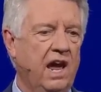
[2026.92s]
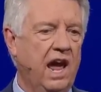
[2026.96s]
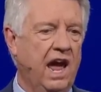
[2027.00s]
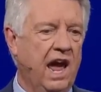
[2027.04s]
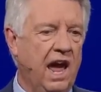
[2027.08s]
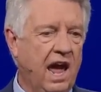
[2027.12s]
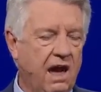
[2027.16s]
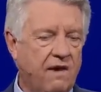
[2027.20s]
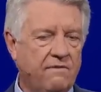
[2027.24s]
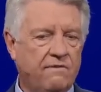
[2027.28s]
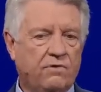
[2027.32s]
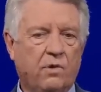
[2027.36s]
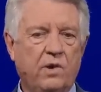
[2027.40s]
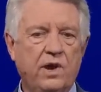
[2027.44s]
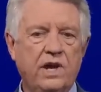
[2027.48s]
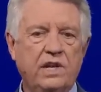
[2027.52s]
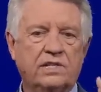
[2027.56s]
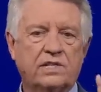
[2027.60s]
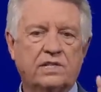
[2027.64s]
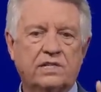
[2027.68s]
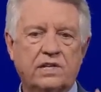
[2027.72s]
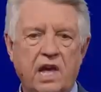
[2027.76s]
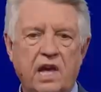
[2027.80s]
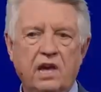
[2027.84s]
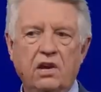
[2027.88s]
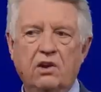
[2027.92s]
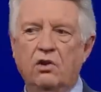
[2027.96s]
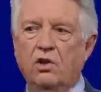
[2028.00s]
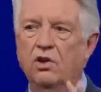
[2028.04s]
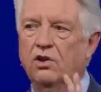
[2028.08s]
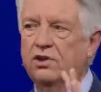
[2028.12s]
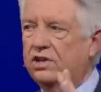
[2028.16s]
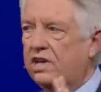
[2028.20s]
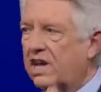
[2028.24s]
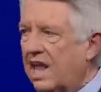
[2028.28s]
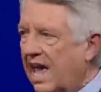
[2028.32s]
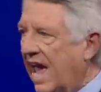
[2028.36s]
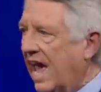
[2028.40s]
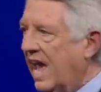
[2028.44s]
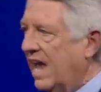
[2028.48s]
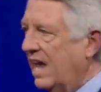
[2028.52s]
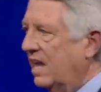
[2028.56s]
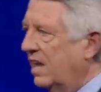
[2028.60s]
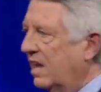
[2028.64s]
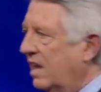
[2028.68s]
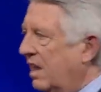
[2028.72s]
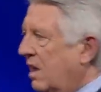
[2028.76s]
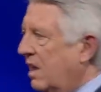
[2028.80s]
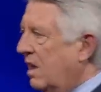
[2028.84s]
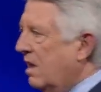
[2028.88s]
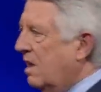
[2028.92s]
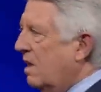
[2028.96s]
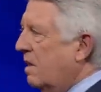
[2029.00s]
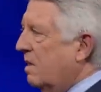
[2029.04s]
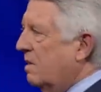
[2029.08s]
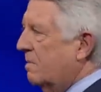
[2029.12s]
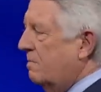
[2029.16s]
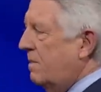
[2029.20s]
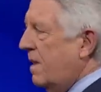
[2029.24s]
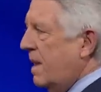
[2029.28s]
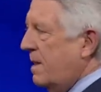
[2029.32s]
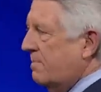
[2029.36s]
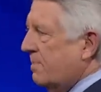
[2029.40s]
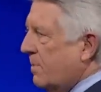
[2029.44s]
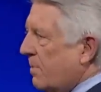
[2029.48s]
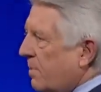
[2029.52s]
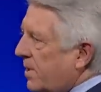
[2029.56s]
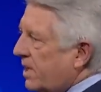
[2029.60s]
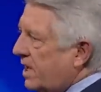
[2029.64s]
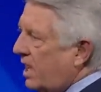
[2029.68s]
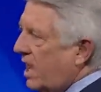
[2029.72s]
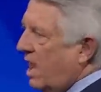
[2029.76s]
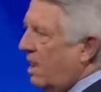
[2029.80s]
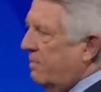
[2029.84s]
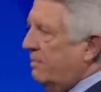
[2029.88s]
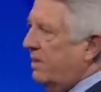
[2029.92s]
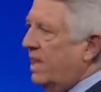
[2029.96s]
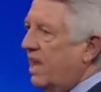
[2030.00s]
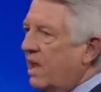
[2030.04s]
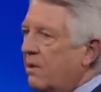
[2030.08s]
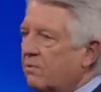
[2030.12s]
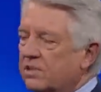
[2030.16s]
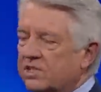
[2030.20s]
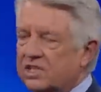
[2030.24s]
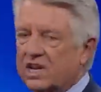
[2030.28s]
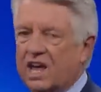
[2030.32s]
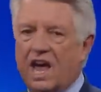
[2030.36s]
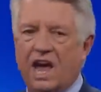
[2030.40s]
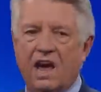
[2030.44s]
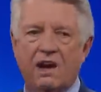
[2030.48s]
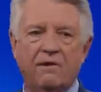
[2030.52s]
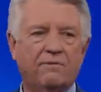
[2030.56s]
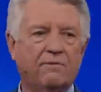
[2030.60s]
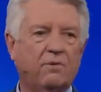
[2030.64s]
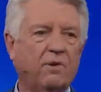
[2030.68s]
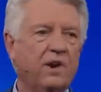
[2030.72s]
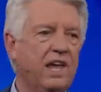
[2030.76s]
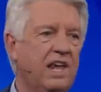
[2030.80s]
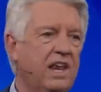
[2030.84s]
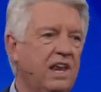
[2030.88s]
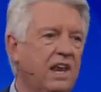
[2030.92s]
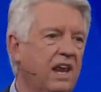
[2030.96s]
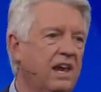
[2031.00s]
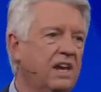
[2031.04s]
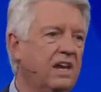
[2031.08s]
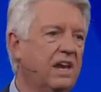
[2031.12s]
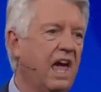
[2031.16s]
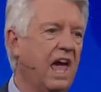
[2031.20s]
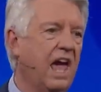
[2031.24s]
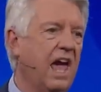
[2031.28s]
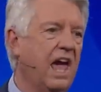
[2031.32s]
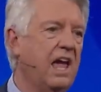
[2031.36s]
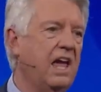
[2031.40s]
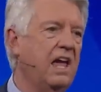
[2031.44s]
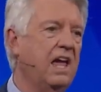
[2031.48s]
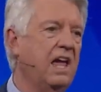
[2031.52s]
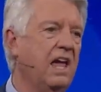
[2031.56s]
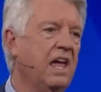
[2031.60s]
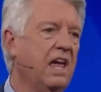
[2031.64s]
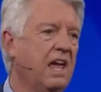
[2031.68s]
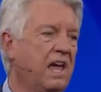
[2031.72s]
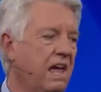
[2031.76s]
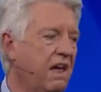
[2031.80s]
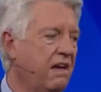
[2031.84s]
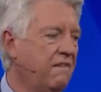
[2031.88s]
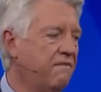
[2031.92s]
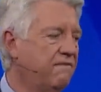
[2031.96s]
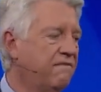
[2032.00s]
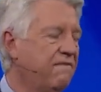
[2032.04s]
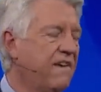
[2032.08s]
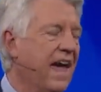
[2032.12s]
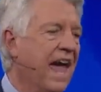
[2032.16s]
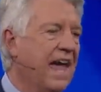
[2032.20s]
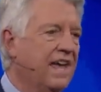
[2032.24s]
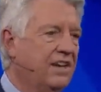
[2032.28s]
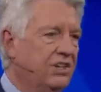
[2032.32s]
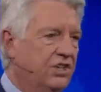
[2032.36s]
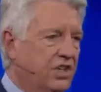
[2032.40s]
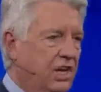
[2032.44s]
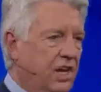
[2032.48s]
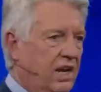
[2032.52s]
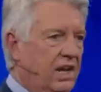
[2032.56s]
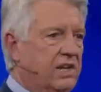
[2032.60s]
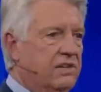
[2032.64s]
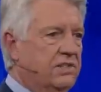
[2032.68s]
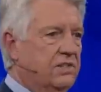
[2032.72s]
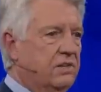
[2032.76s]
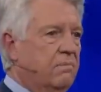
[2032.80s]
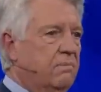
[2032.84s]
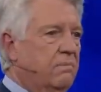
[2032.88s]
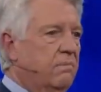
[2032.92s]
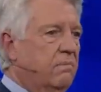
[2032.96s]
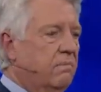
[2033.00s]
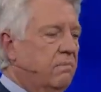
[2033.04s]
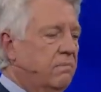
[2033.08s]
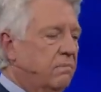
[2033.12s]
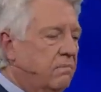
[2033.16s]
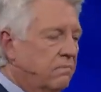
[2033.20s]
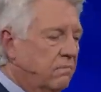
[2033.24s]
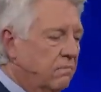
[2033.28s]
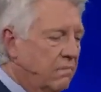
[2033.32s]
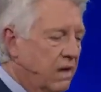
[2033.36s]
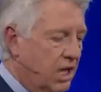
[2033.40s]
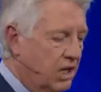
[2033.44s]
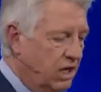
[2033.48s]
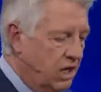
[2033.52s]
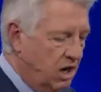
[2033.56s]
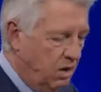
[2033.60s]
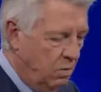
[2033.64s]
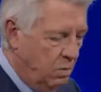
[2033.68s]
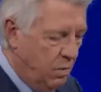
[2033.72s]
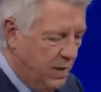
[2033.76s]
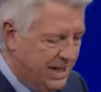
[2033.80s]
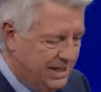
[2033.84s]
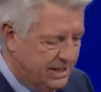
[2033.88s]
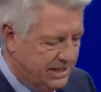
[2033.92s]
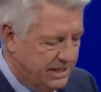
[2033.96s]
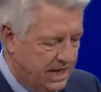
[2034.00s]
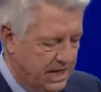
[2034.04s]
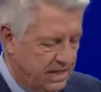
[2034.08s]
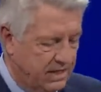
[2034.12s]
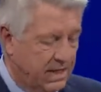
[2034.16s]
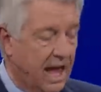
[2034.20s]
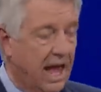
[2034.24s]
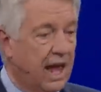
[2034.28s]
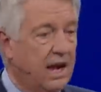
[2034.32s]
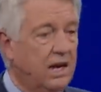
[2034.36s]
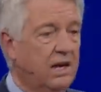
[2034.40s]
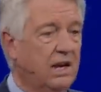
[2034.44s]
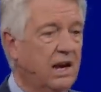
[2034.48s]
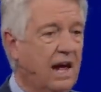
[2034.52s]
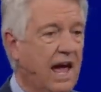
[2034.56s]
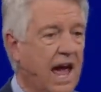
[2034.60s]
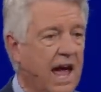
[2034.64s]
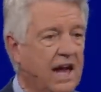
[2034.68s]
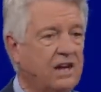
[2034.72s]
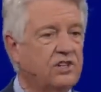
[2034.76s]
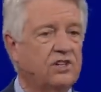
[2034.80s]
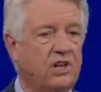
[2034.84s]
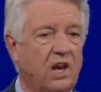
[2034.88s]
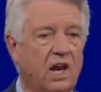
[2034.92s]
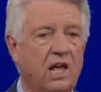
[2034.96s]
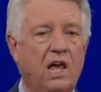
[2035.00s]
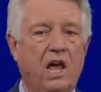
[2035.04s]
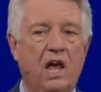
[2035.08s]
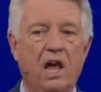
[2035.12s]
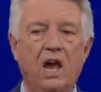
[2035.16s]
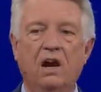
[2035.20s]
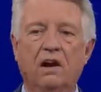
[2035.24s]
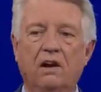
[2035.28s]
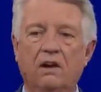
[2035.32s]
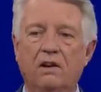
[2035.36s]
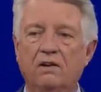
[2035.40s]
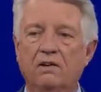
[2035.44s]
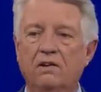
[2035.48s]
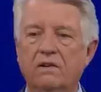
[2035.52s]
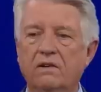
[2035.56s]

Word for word: Every single day, people were coming. It was everyday evangelism. And you know, we see that actually here.